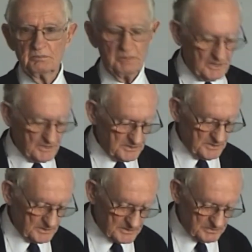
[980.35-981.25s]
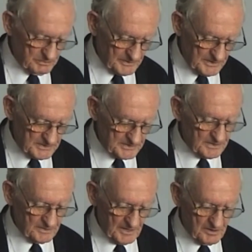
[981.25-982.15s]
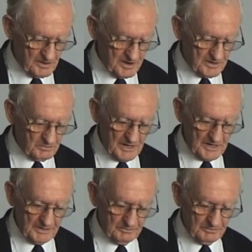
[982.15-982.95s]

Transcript: by the Turkish police, they got underway.